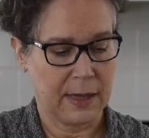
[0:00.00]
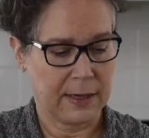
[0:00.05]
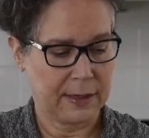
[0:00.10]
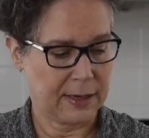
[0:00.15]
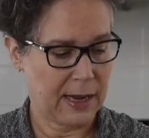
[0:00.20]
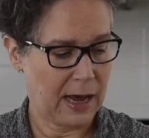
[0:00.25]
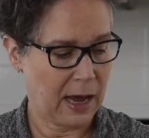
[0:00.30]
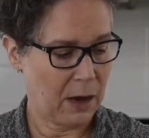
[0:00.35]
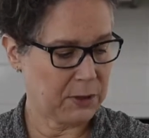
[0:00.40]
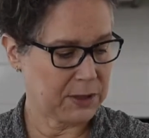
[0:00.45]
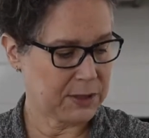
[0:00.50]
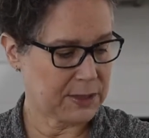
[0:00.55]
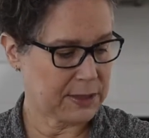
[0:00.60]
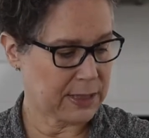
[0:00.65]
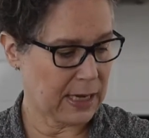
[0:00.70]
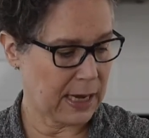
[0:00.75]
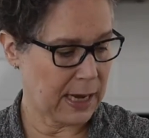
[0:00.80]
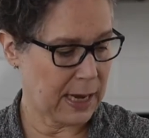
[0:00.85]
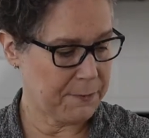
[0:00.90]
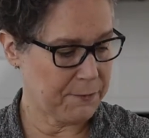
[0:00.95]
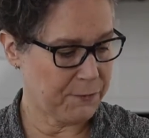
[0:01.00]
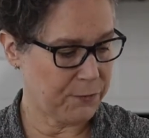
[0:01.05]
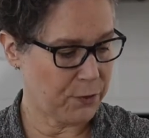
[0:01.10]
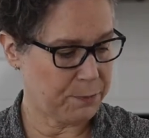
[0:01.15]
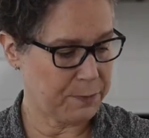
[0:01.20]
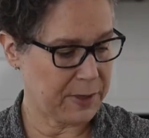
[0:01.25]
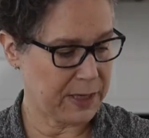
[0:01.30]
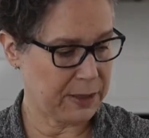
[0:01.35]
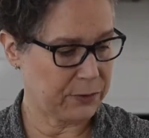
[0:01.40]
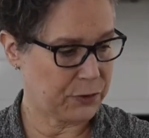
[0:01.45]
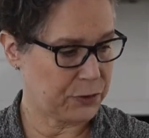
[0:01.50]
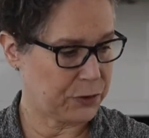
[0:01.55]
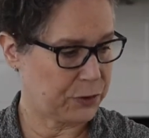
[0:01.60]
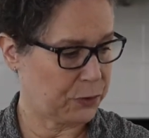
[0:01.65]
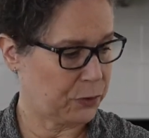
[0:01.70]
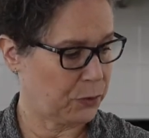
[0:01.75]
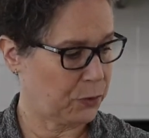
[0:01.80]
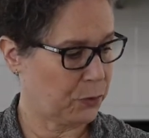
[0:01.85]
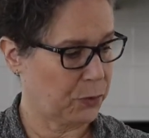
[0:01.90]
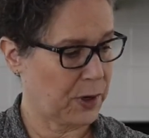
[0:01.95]
Now it's time for me
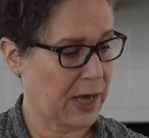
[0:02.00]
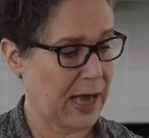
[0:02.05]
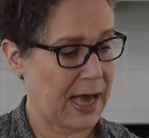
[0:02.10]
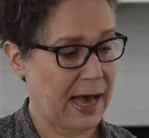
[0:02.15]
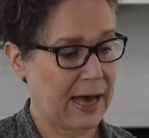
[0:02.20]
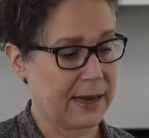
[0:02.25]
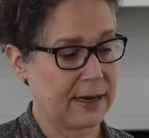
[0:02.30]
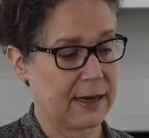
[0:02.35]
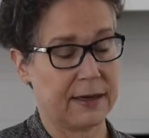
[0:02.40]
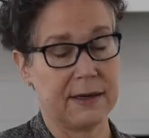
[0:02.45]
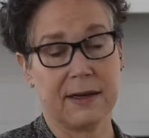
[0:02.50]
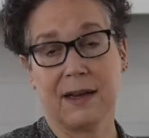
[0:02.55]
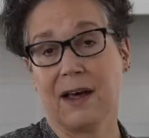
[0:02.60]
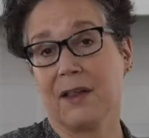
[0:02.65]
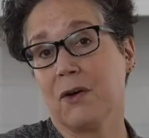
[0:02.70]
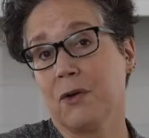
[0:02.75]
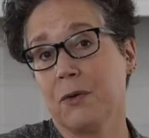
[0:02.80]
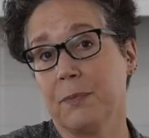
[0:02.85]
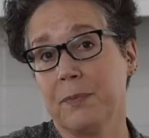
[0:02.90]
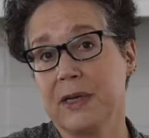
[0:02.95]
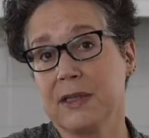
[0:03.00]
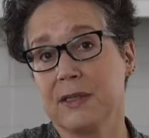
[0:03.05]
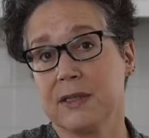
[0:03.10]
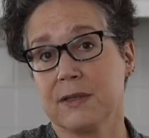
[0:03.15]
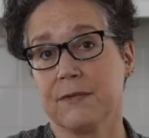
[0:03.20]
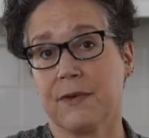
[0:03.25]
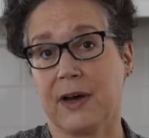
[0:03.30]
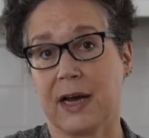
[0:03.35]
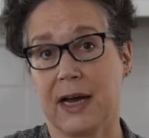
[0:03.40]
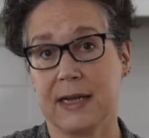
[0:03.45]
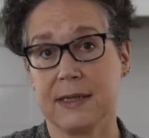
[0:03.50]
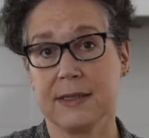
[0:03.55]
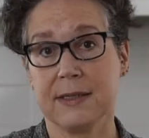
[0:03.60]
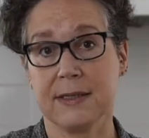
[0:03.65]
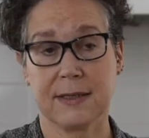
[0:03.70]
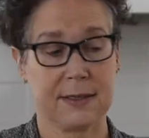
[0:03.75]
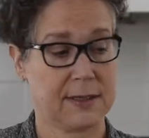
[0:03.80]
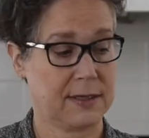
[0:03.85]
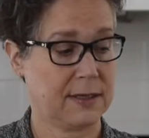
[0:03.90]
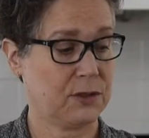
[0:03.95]
to add another piece of
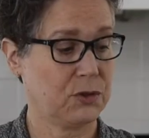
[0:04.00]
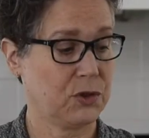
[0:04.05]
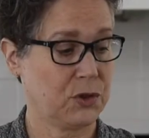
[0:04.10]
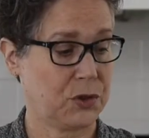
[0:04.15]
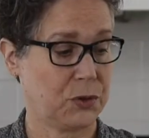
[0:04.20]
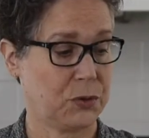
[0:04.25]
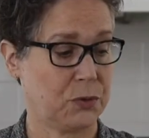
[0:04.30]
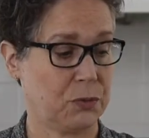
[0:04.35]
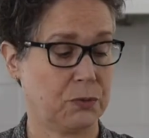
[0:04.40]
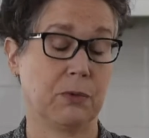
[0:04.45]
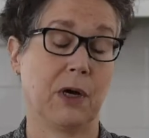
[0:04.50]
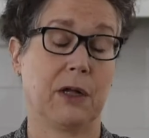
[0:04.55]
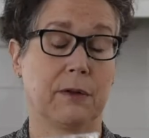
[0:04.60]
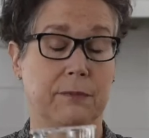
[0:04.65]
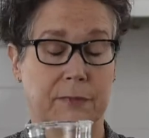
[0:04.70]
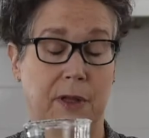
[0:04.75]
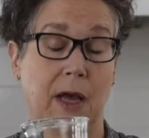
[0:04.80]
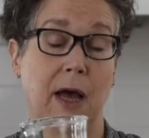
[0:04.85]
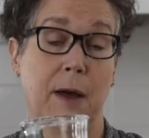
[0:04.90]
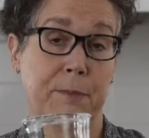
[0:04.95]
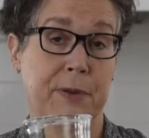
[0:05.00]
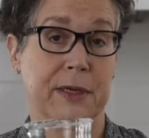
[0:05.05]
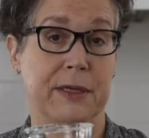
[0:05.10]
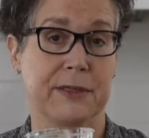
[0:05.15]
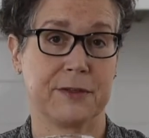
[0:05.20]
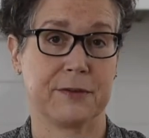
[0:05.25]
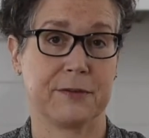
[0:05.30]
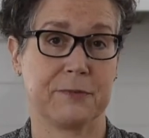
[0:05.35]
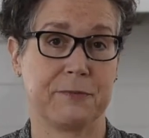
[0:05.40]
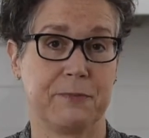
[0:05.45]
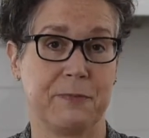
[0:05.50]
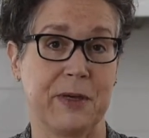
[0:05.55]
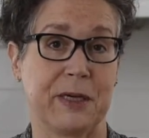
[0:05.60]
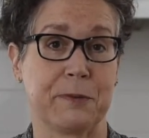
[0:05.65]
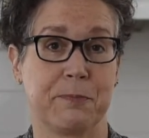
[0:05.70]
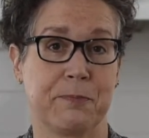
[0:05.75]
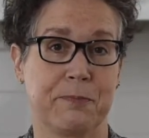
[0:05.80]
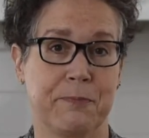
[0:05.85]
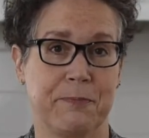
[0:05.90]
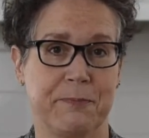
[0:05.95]
ice into, well, big
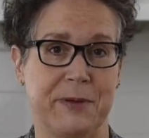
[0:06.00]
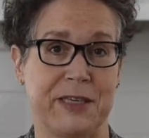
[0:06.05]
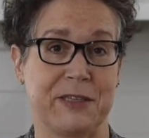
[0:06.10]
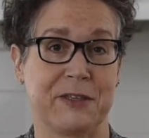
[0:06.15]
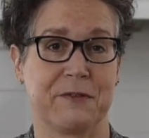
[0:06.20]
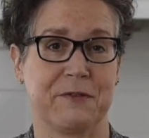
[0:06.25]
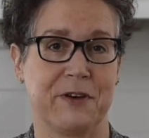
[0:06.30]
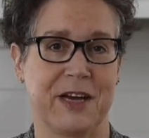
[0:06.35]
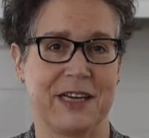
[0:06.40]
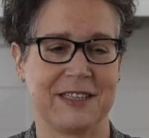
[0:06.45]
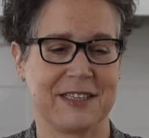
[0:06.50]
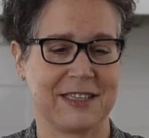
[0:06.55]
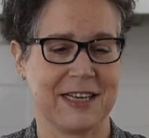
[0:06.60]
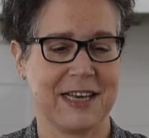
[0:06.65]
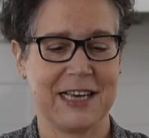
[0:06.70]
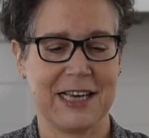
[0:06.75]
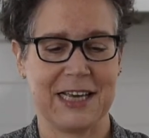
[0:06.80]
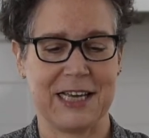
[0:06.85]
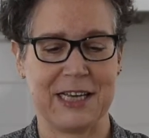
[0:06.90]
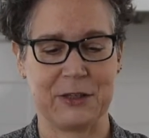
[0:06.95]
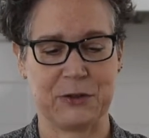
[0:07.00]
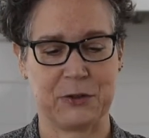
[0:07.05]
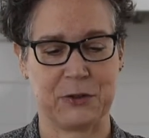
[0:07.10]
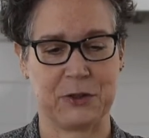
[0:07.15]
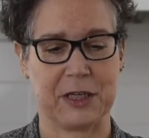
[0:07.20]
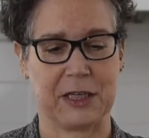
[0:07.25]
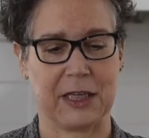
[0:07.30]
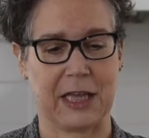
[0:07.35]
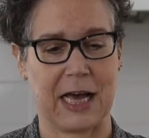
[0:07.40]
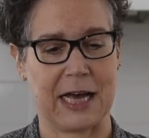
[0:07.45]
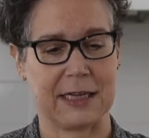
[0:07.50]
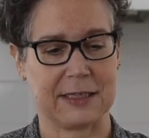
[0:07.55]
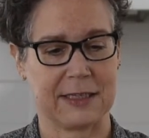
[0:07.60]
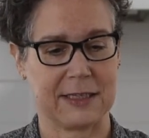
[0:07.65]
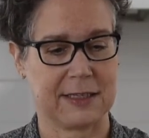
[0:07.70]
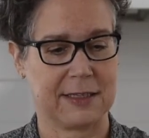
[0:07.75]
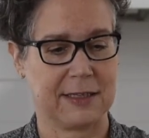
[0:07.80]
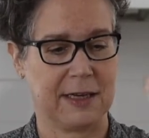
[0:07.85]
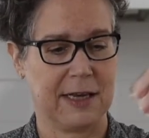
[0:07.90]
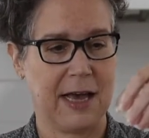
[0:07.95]
piece of ice into the
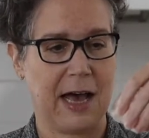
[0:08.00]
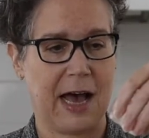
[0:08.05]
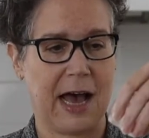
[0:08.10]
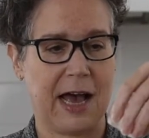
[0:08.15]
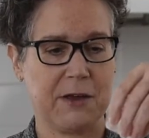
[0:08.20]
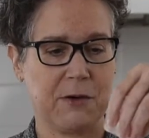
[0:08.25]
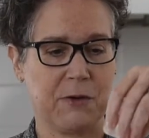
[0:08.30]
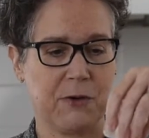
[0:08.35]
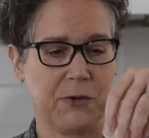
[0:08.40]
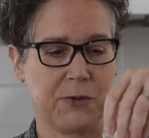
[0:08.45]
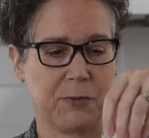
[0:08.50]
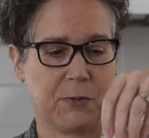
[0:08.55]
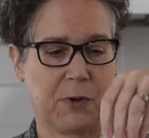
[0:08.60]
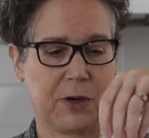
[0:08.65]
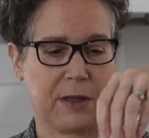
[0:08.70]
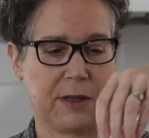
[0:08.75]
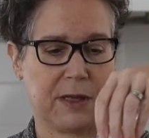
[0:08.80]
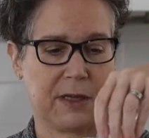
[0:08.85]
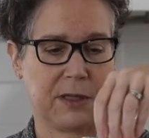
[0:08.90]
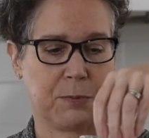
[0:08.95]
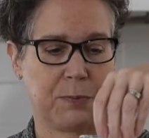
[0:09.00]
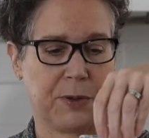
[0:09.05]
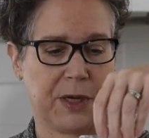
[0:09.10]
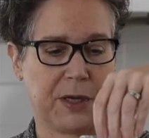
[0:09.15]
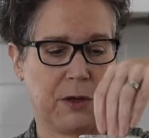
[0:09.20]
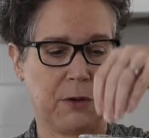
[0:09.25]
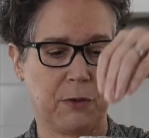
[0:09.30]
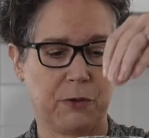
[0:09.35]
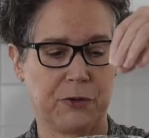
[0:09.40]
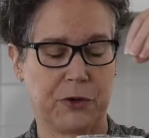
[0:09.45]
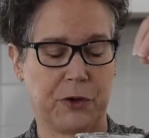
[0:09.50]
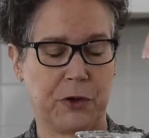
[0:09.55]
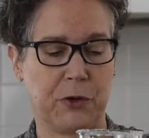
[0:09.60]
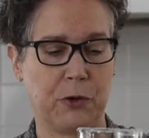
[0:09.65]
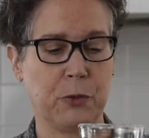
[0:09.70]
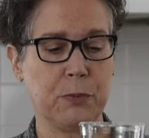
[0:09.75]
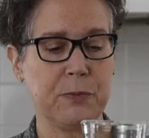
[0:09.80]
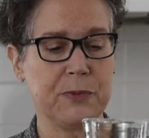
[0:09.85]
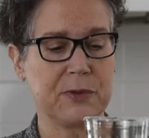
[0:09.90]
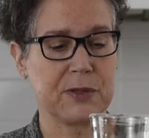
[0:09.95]
glass. I use one of these big, huge
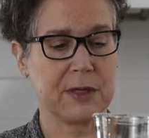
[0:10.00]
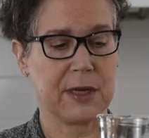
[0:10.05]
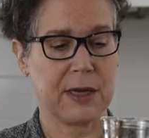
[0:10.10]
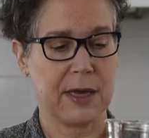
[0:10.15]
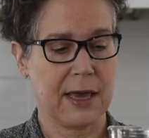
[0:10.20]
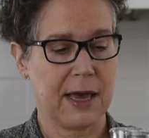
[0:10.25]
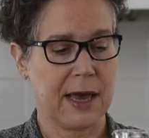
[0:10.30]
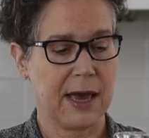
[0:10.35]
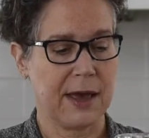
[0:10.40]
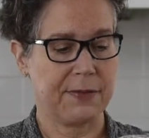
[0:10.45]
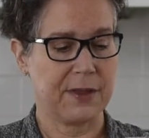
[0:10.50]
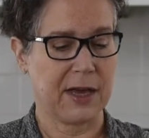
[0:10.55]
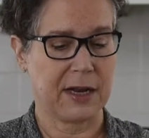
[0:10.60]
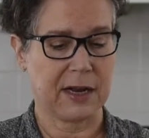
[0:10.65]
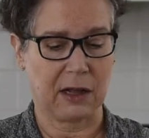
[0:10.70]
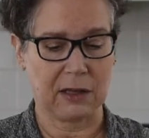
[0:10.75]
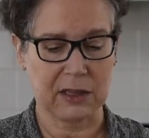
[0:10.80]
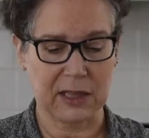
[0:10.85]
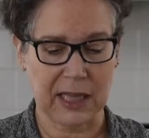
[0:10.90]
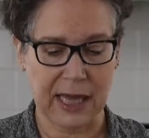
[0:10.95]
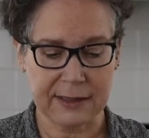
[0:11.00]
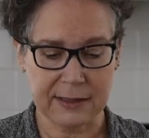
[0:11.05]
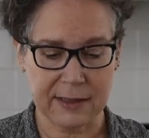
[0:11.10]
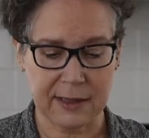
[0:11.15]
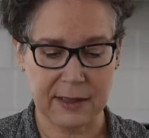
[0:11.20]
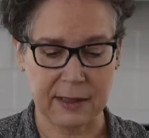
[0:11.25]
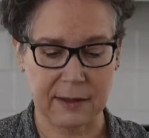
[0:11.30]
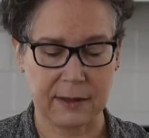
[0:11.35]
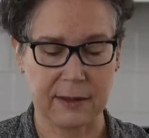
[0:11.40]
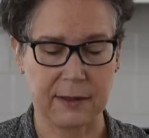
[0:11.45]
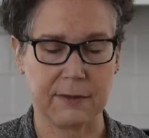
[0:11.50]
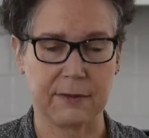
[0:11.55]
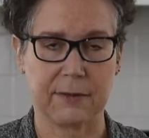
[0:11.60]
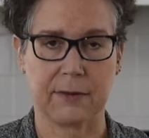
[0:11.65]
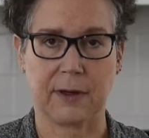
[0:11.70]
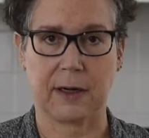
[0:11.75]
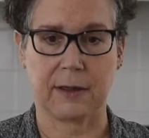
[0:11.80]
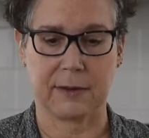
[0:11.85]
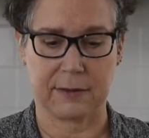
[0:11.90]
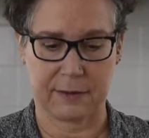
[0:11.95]
cubes, and then I'll let the
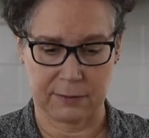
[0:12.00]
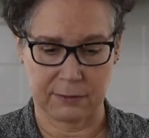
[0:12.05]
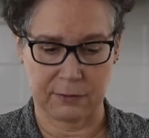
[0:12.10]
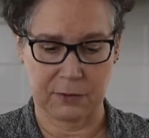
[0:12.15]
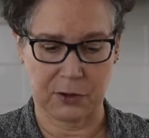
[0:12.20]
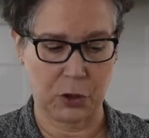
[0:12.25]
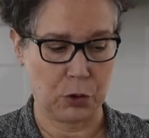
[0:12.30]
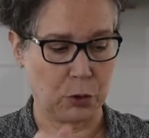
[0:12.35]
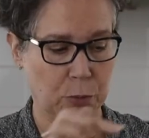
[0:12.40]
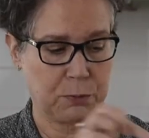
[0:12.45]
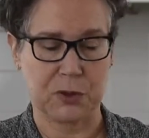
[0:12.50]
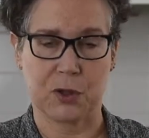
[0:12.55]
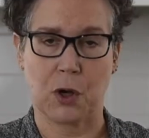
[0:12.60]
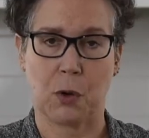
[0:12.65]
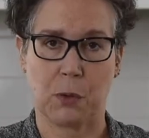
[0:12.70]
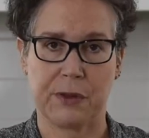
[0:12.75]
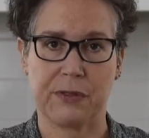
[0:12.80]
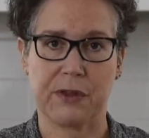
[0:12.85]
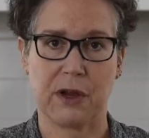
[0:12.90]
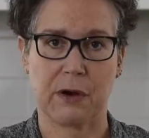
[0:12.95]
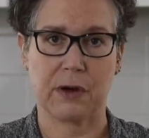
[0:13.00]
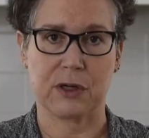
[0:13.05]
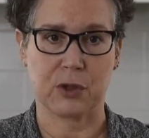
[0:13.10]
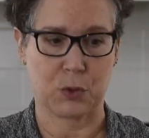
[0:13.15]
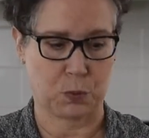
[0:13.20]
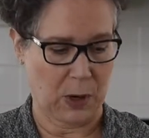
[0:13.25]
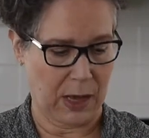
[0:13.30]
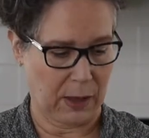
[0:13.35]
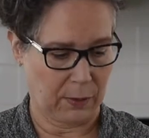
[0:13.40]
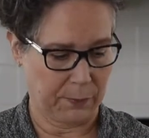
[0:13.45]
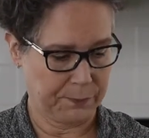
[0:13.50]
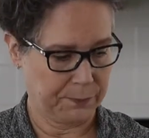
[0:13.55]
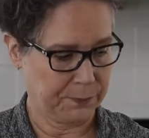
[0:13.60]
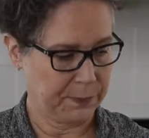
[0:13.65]
cubes go in there as well.